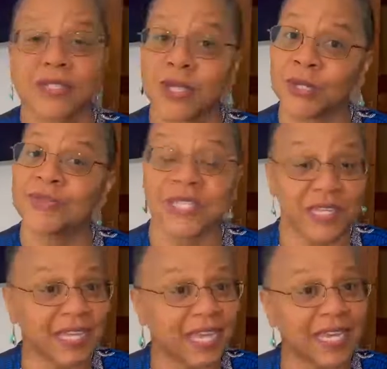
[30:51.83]
So, see
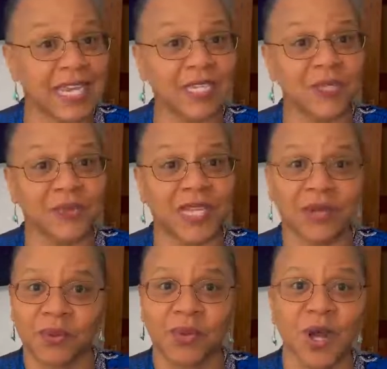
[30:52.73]
you again next week.
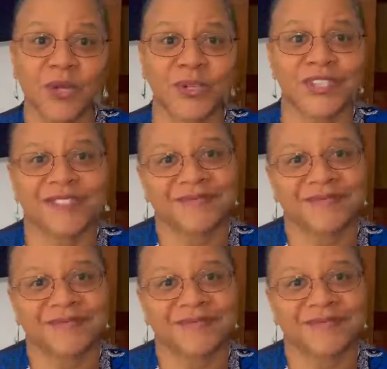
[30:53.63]
Walk good.